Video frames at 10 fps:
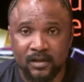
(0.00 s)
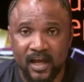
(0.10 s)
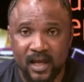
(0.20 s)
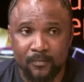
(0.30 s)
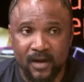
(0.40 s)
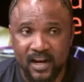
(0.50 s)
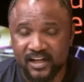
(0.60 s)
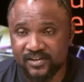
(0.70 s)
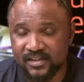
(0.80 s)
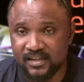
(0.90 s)
um,
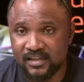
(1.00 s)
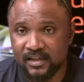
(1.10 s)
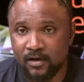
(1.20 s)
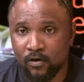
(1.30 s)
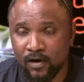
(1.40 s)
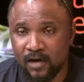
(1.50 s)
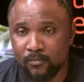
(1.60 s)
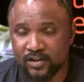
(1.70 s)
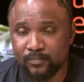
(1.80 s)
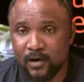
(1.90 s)
electricity or how
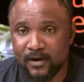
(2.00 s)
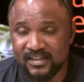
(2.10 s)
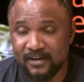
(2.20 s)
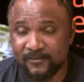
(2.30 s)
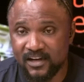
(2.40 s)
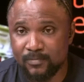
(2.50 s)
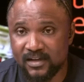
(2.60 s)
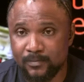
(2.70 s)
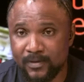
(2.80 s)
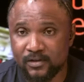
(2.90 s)
much power is available
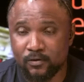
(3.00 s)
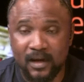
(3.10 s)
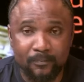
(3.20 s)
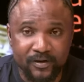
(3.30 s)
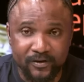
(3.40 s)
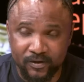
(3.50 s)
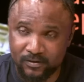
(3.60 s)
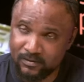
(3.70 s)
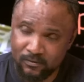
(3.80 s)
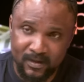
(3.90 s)
at a particular
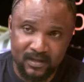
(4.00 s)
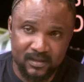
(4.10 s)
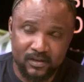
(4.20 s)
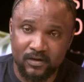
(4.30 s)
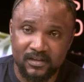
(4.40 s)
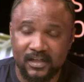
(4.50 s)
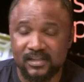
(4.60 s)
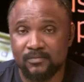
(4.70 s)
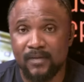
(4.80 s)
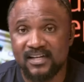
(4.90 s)
period when the sun is at
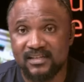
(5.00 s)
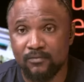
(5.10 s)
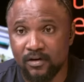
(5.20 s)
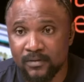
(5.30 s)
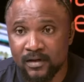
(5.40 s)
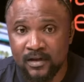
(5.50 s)
its maximum,